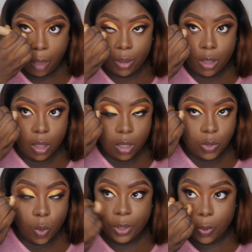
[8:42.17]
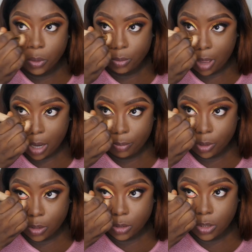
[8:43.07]
or an old man,
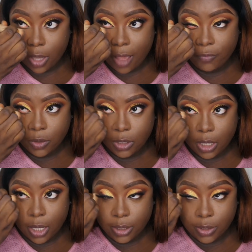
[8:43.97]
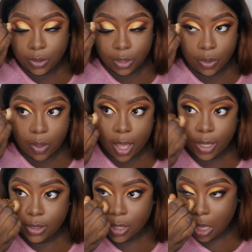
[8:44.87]
because you have those lines under your
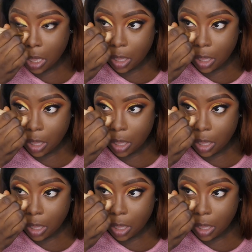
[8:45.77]
eyes